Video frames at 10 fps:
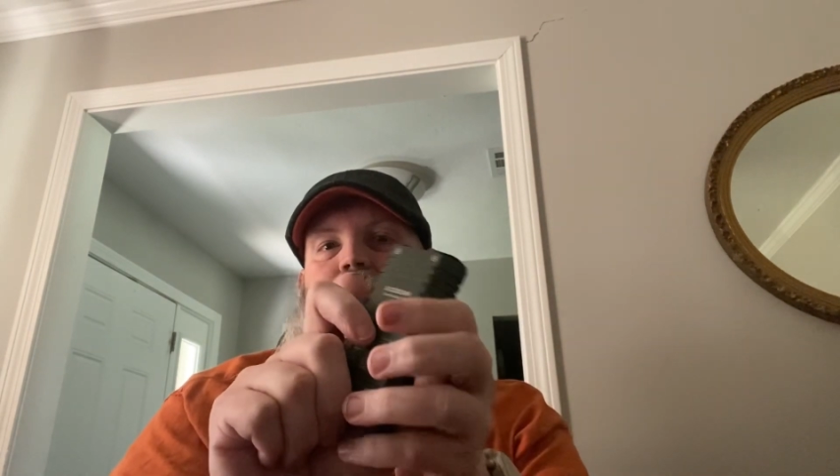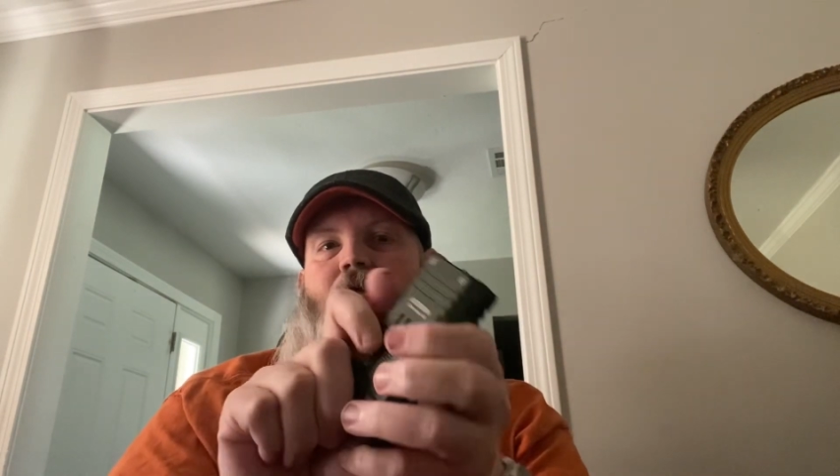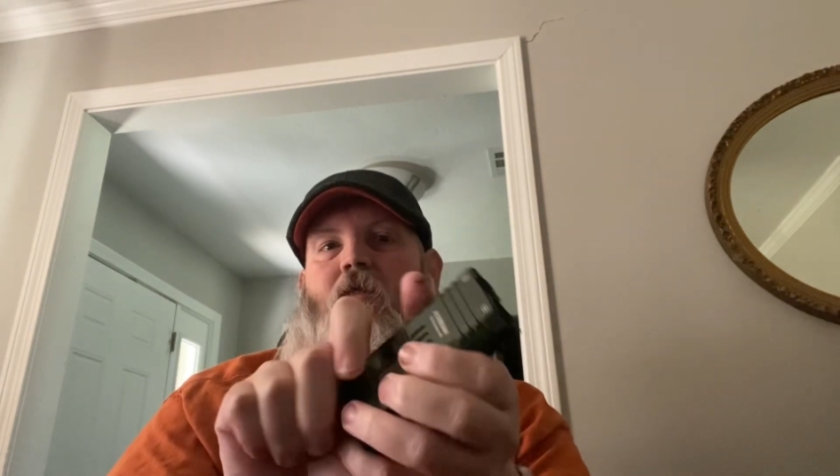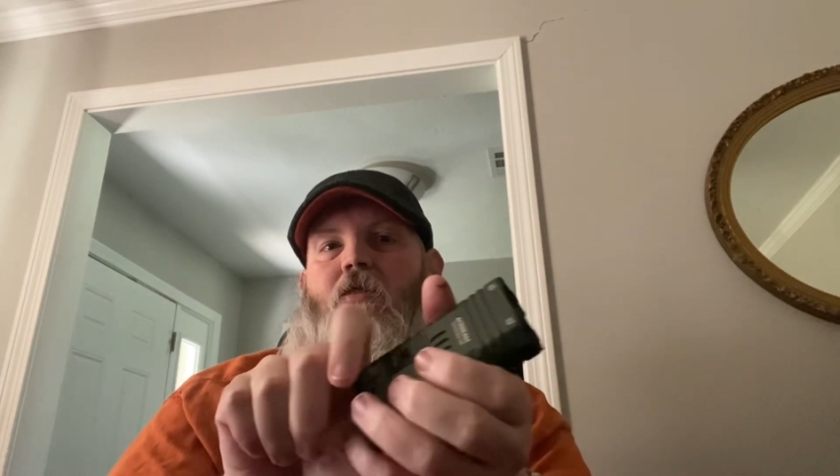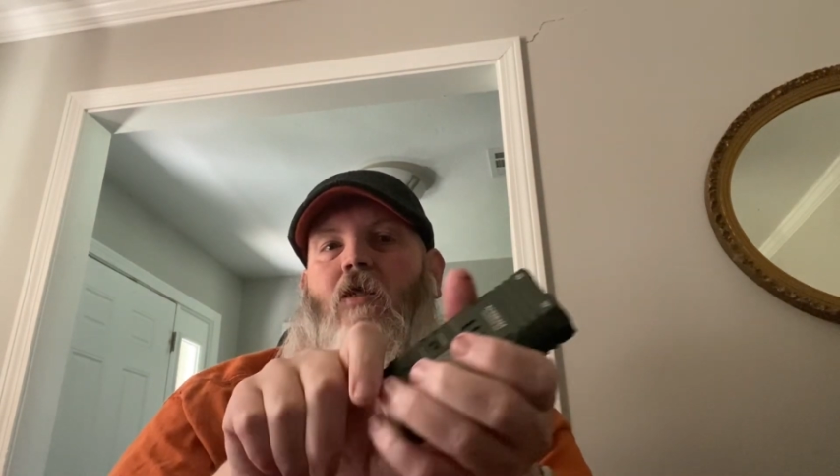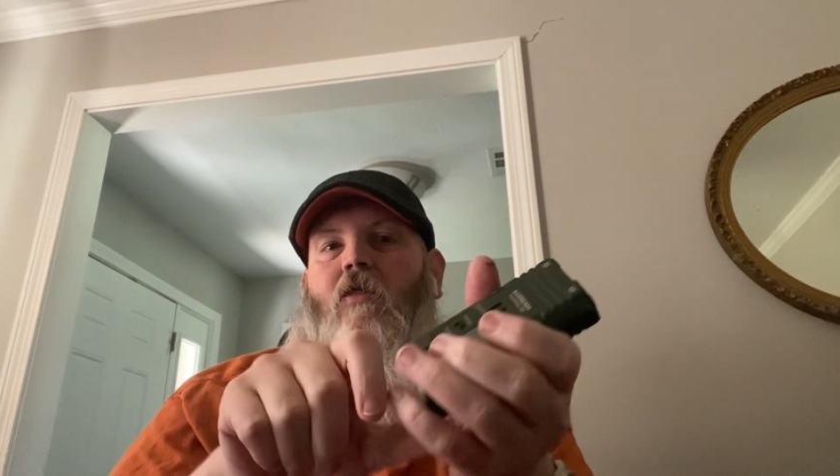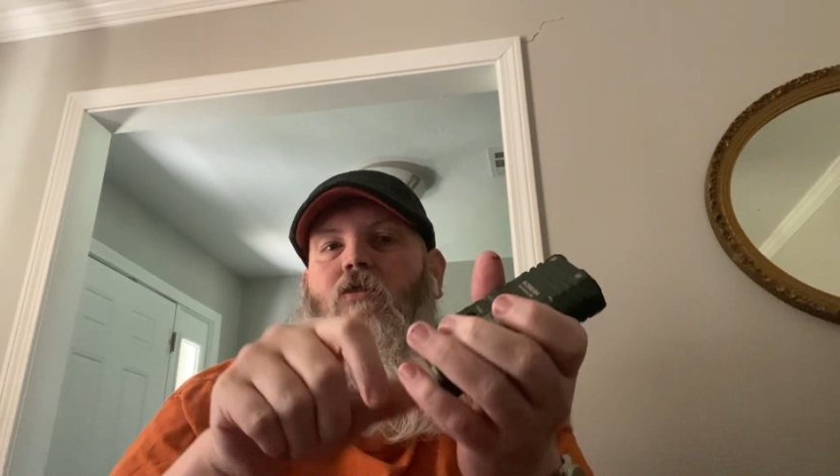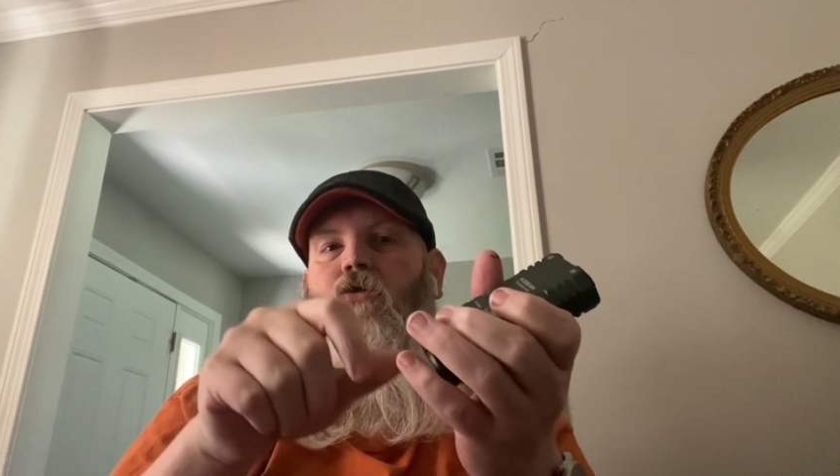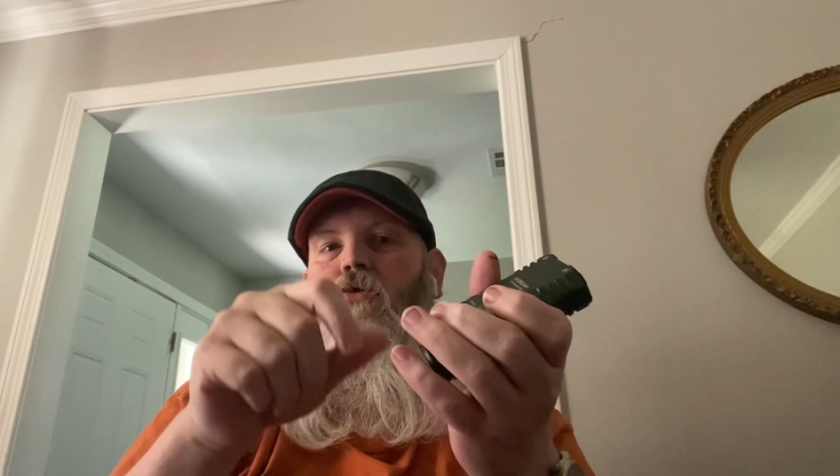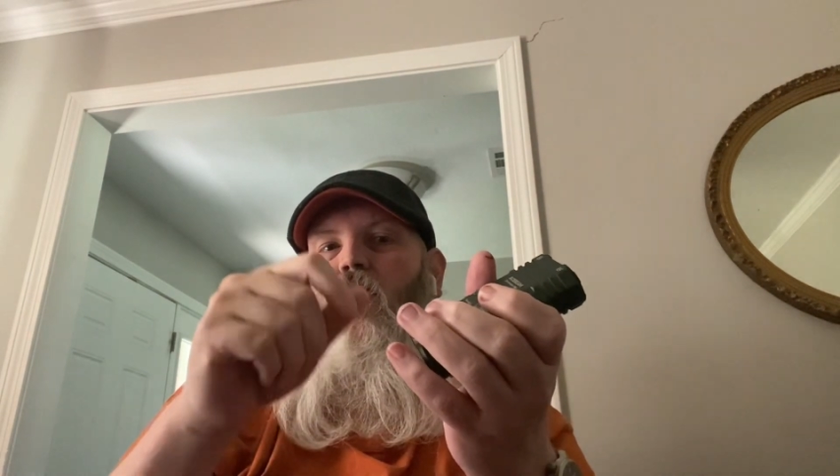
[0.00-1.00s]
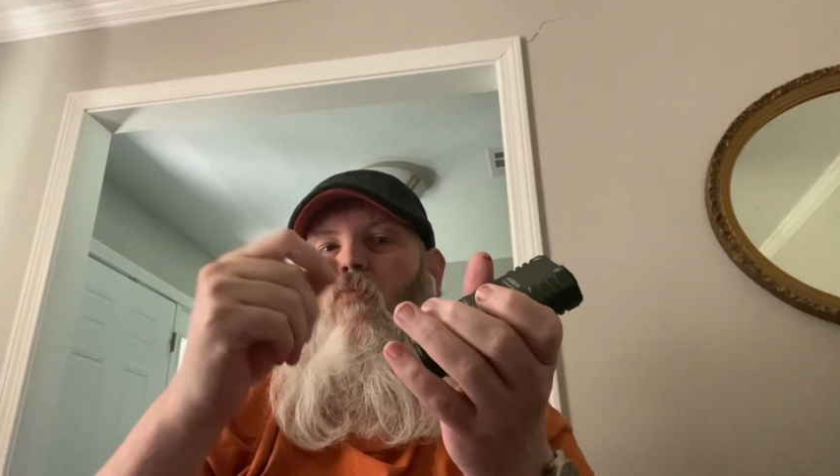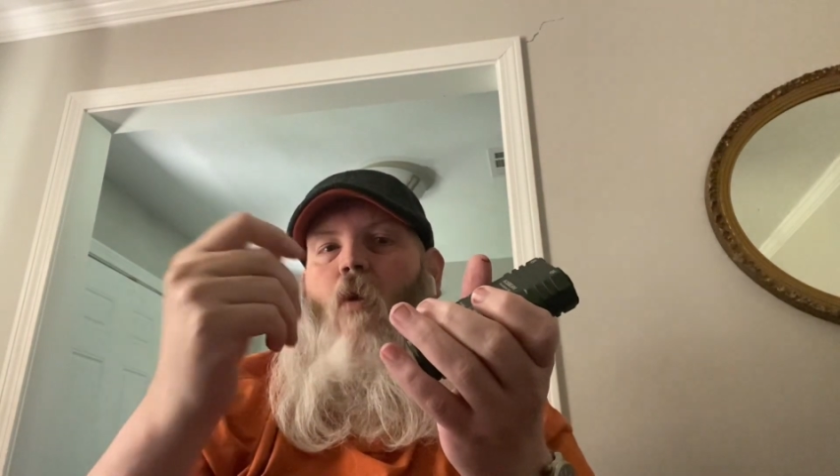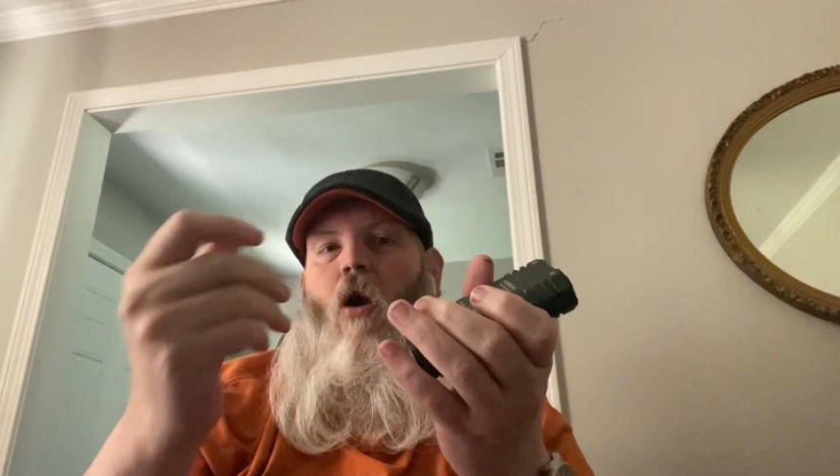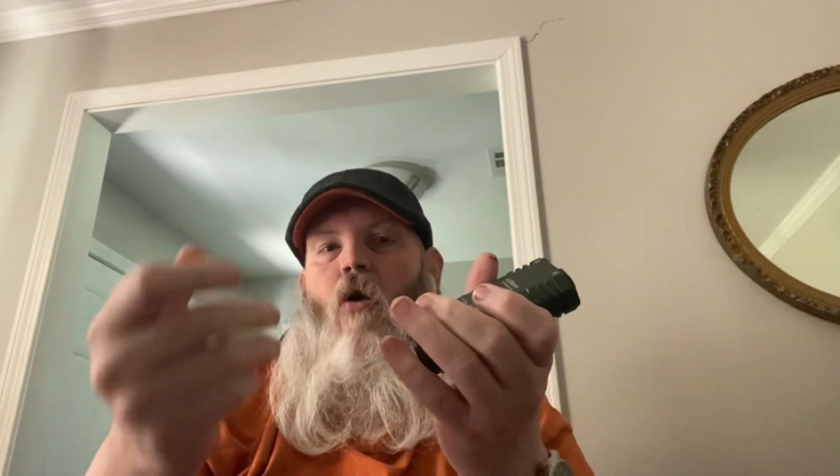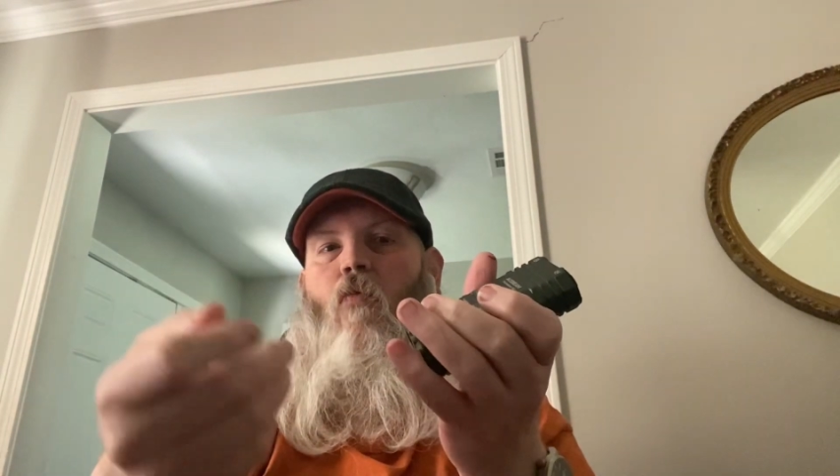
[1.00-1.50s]
getting into
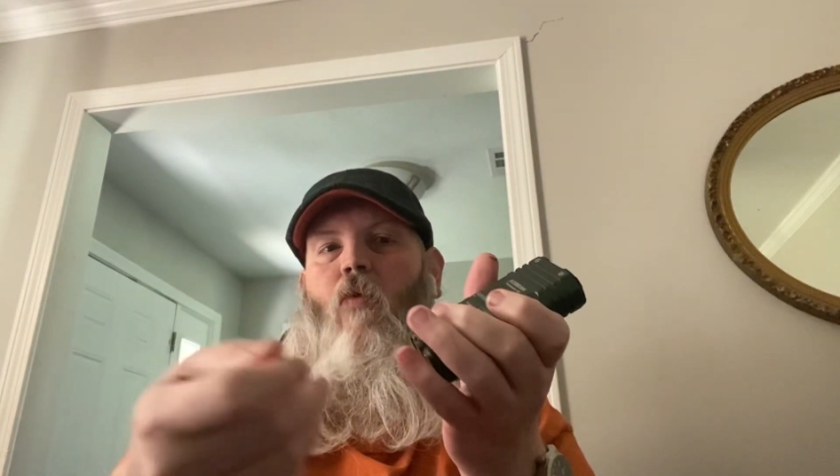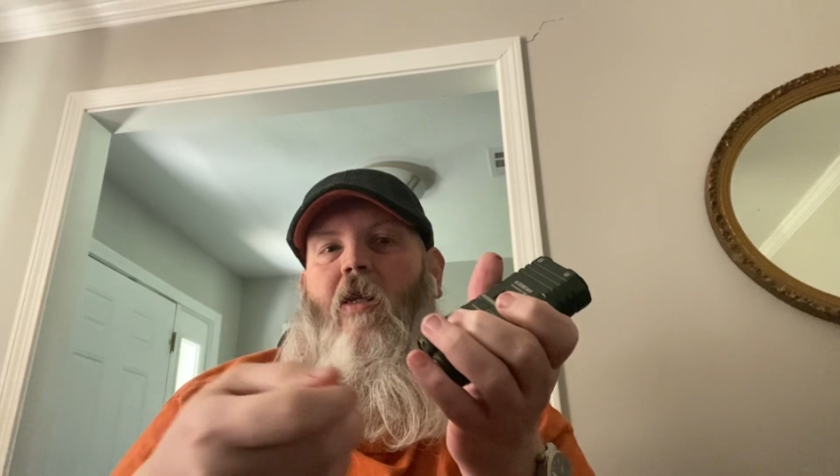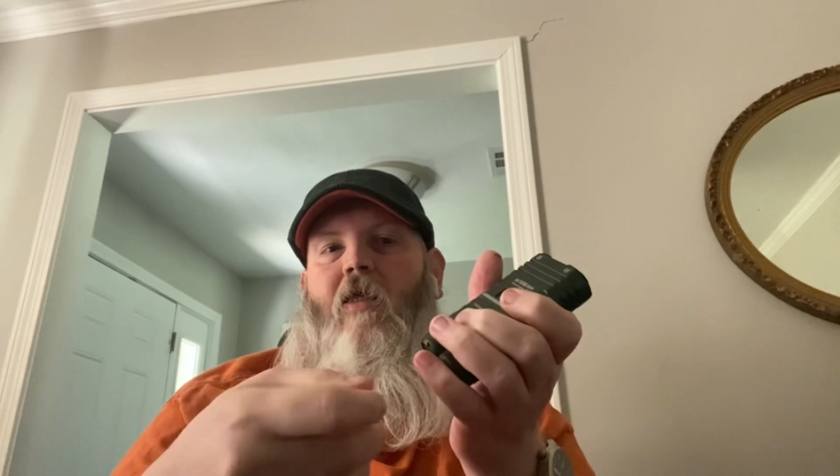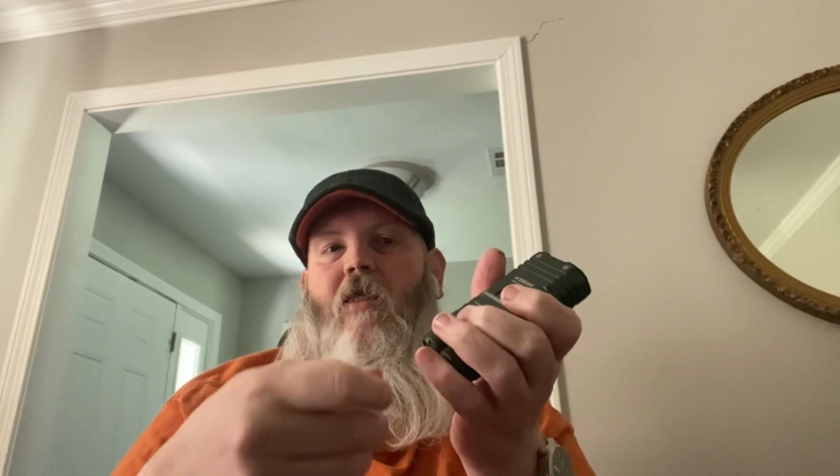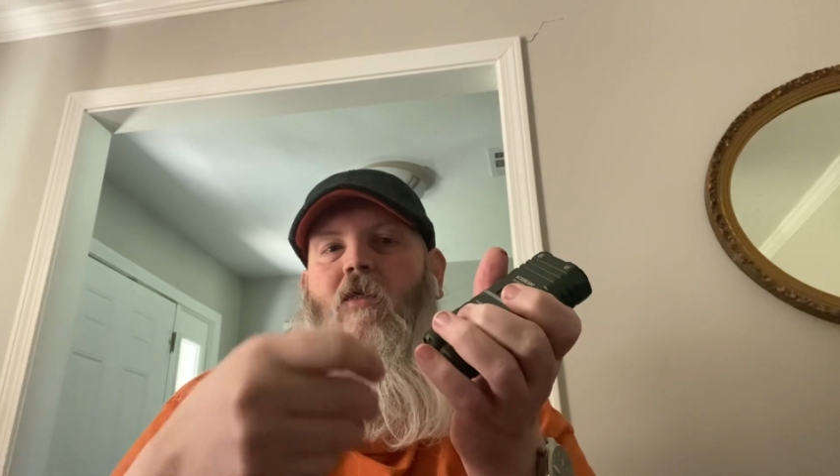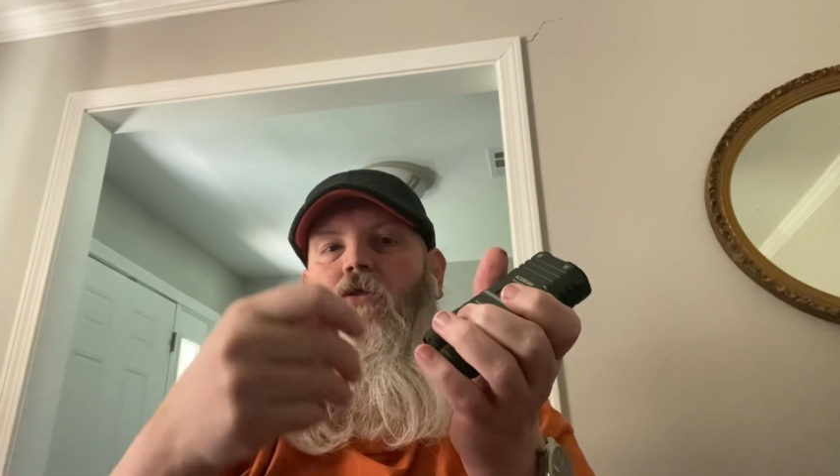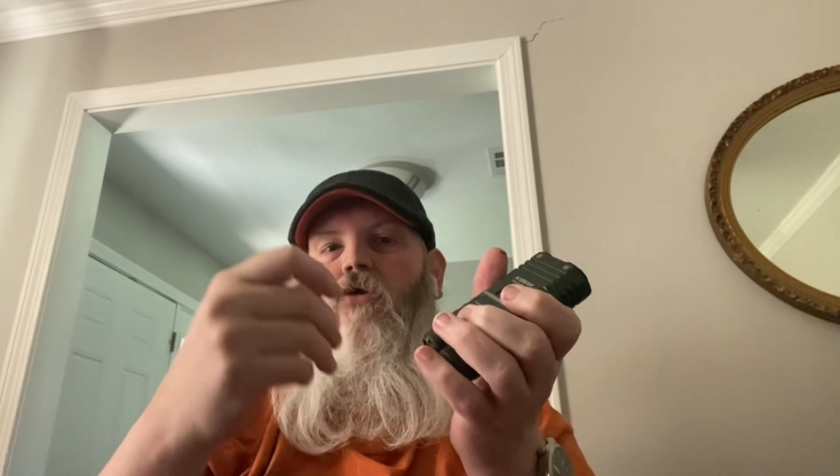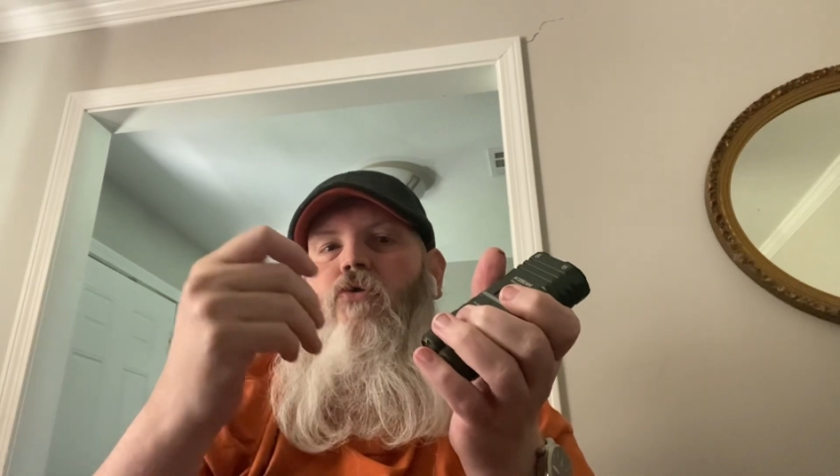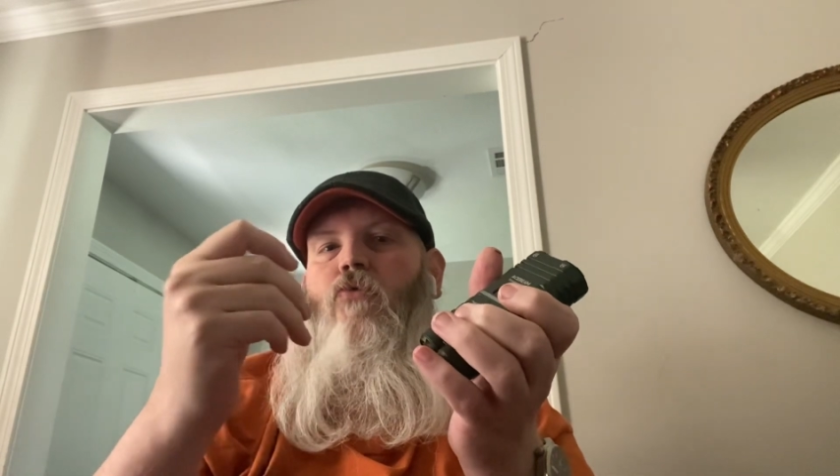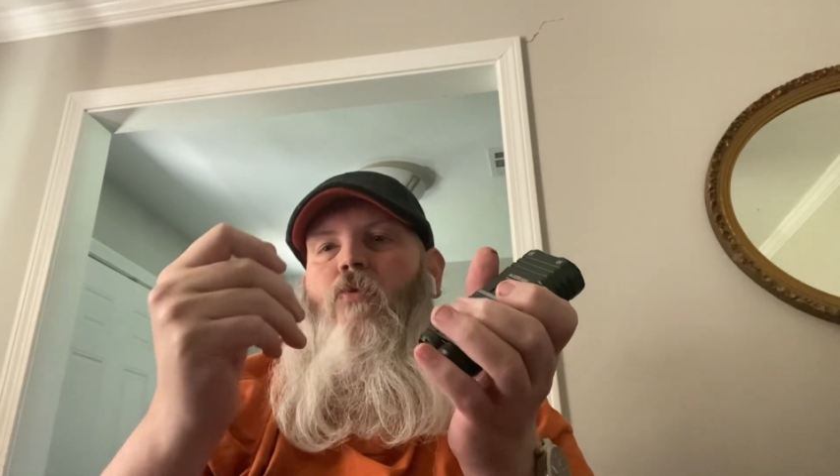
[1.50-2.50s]
all what it can do